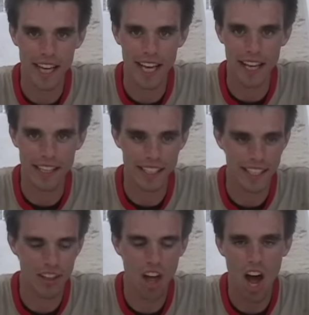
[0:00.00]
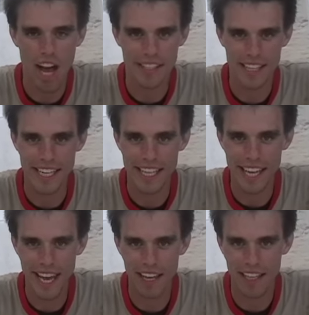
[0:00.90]
and he lost, and he
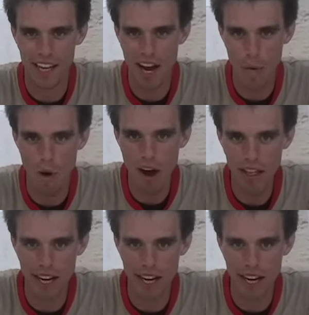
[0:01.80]
can't, he can't walk